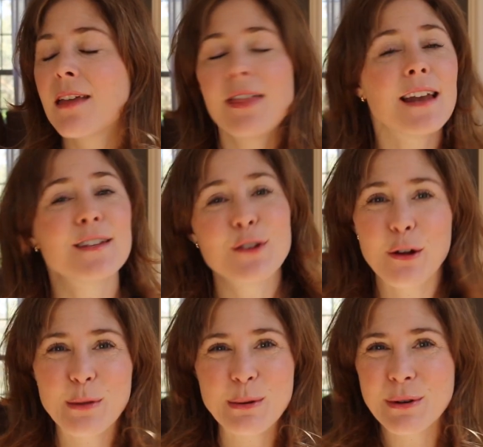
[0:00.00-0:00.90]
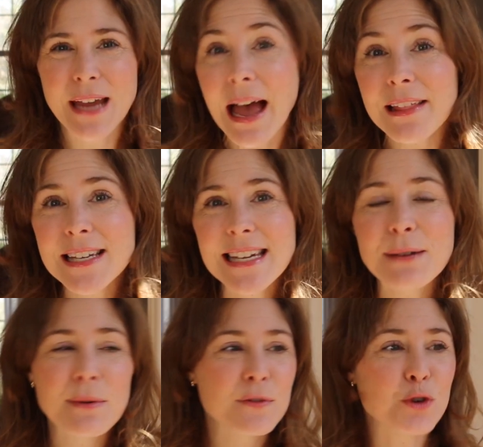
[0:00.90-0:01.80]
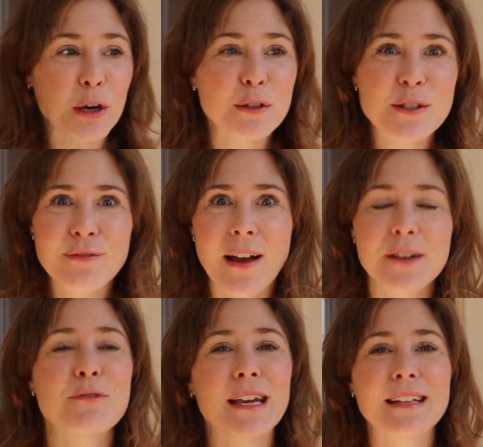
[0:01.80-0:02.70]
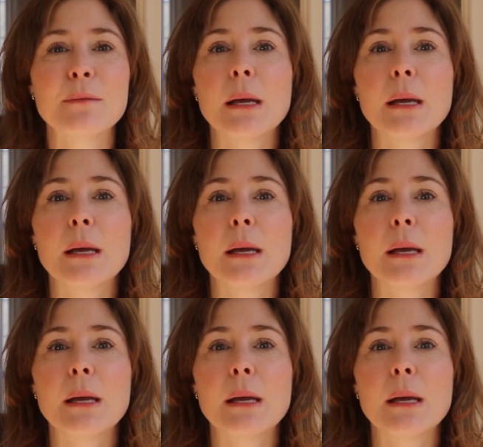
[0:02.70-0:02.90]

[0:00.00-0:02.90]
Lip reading: That is not the reality. We've struggled to find regular